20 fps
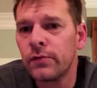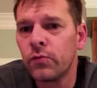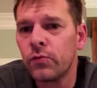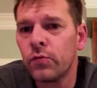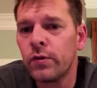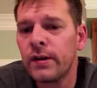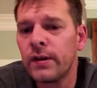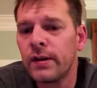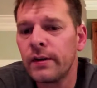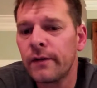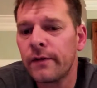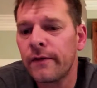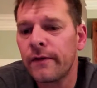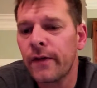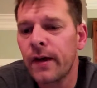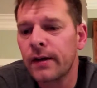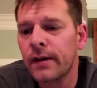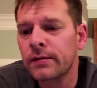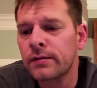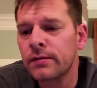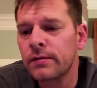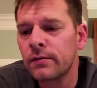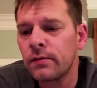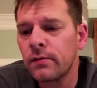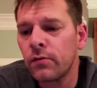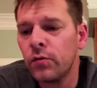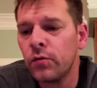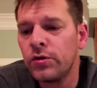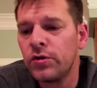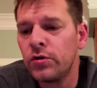
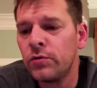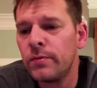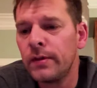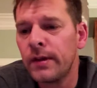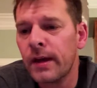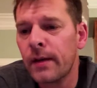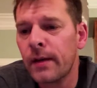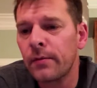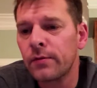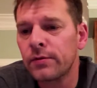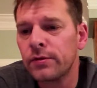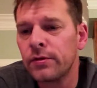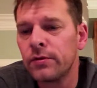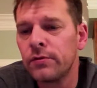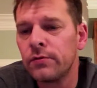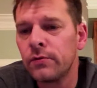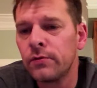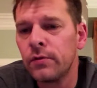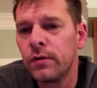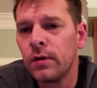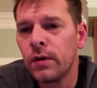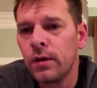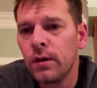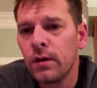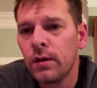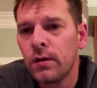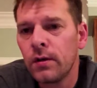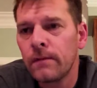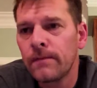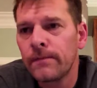would you be able to
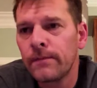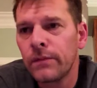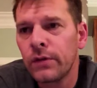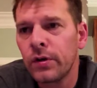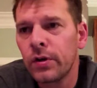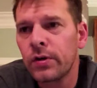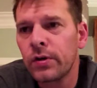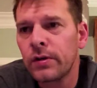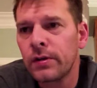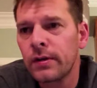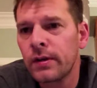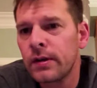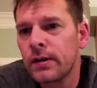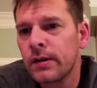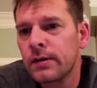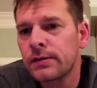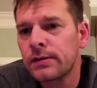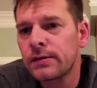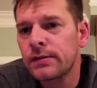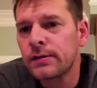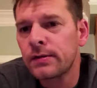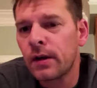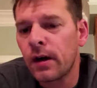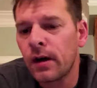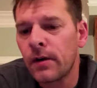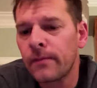look at this